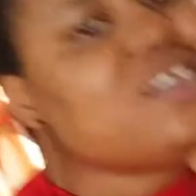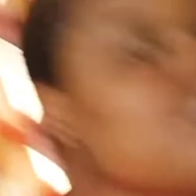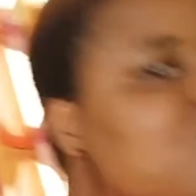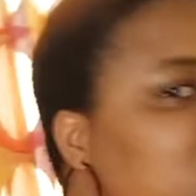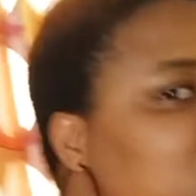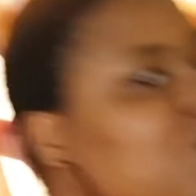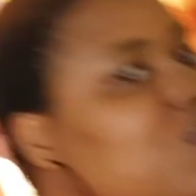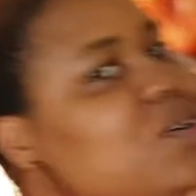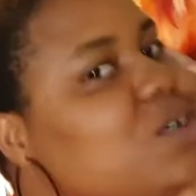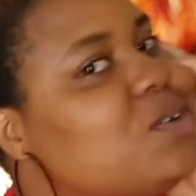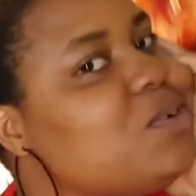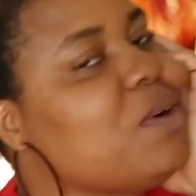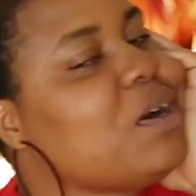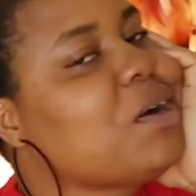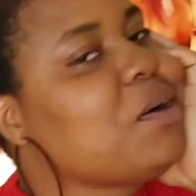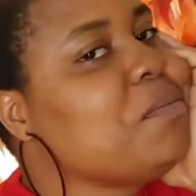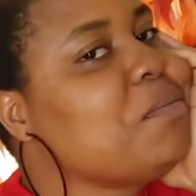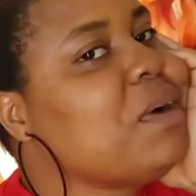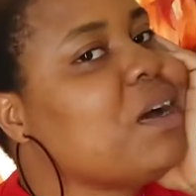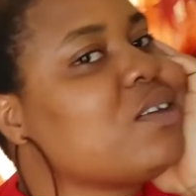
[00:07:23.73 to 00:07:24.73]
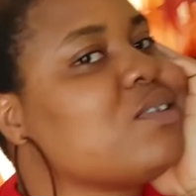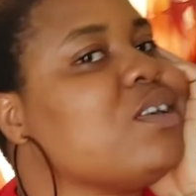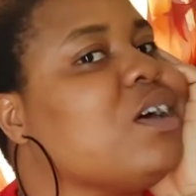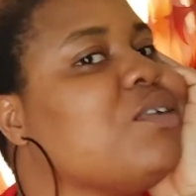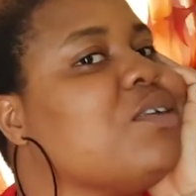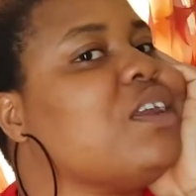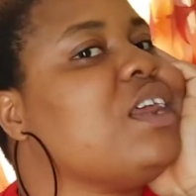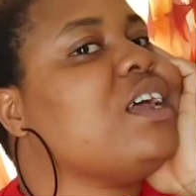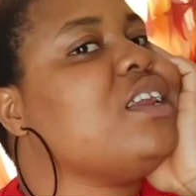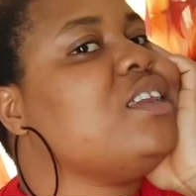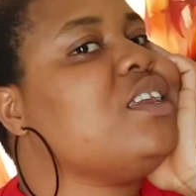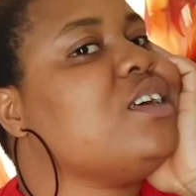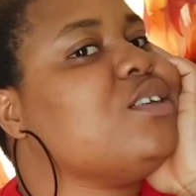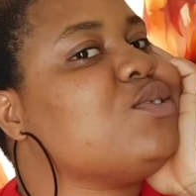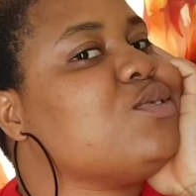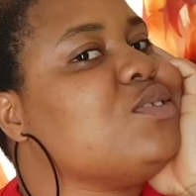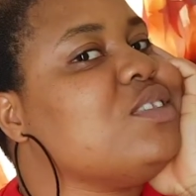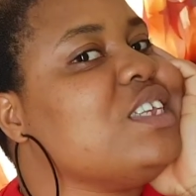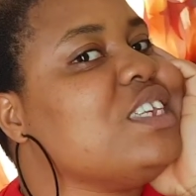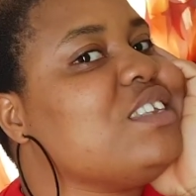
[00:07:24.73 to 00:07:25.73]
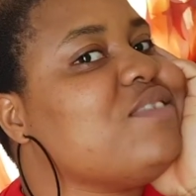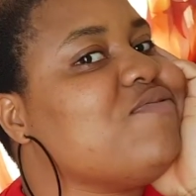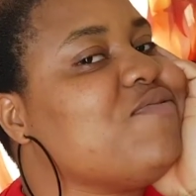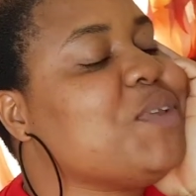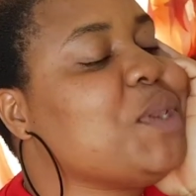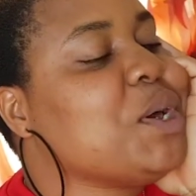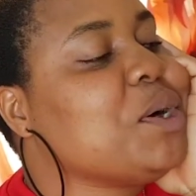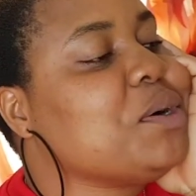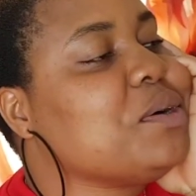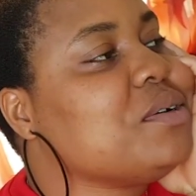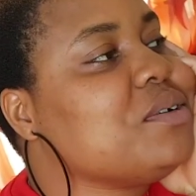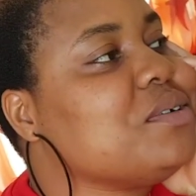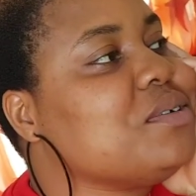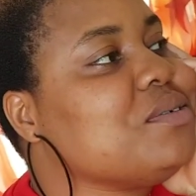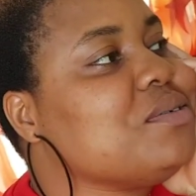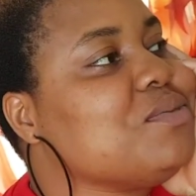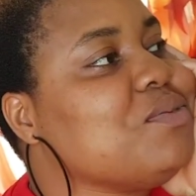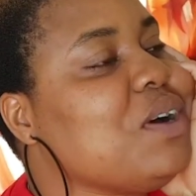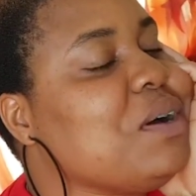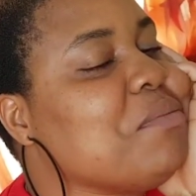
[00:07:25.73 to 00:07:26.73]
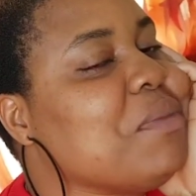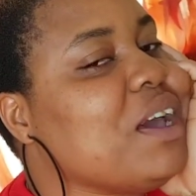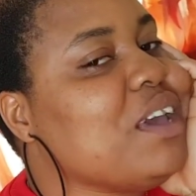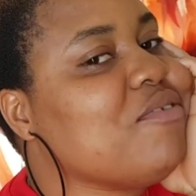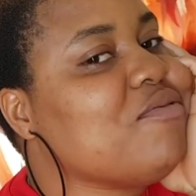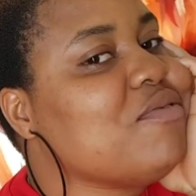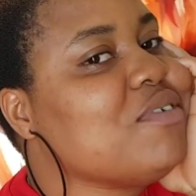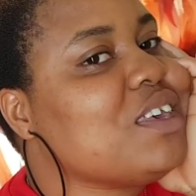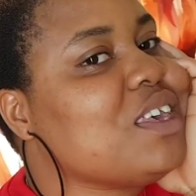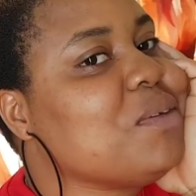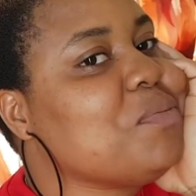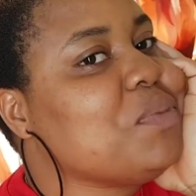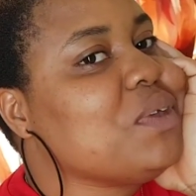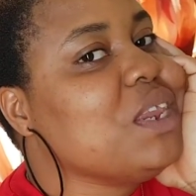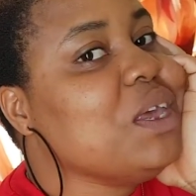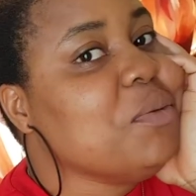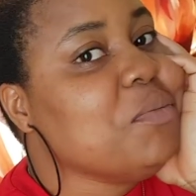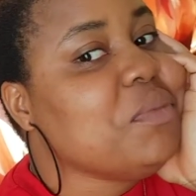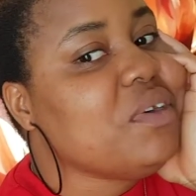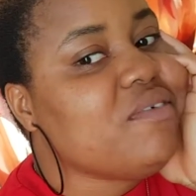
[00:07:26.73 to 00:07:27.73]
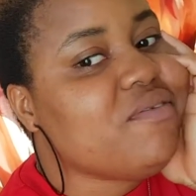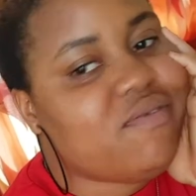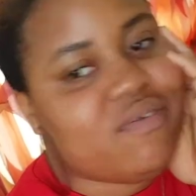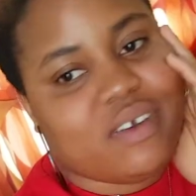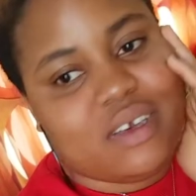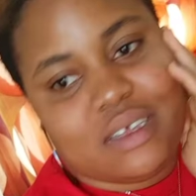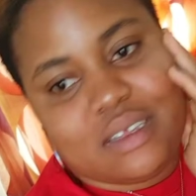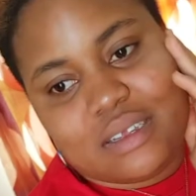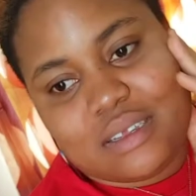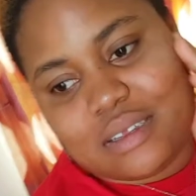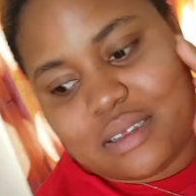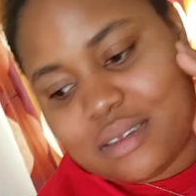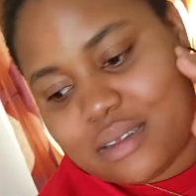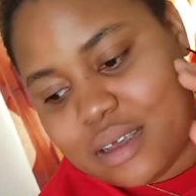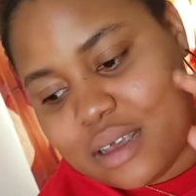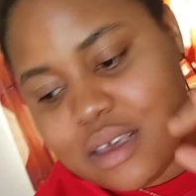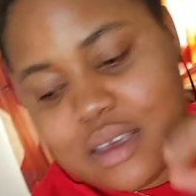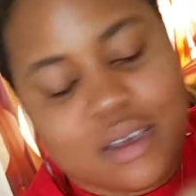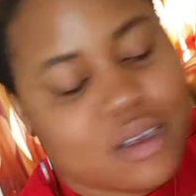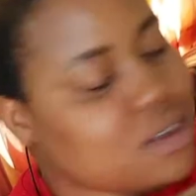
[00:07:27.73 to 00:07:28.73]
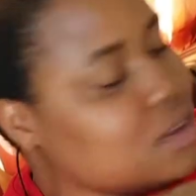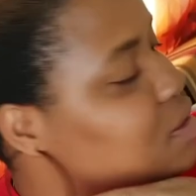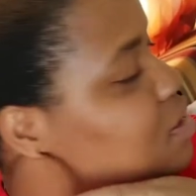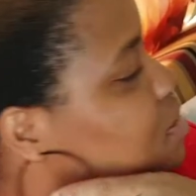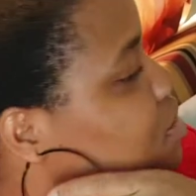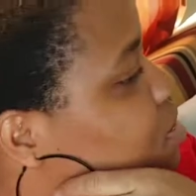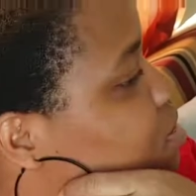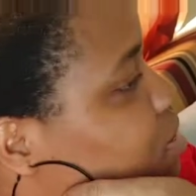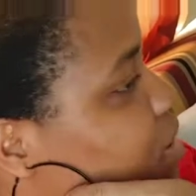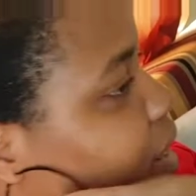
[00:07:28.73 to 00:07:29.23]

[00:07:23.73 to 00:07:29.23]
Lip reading: guys, so welcome back to another day to this vlog. Why am I even keeping a mean face? So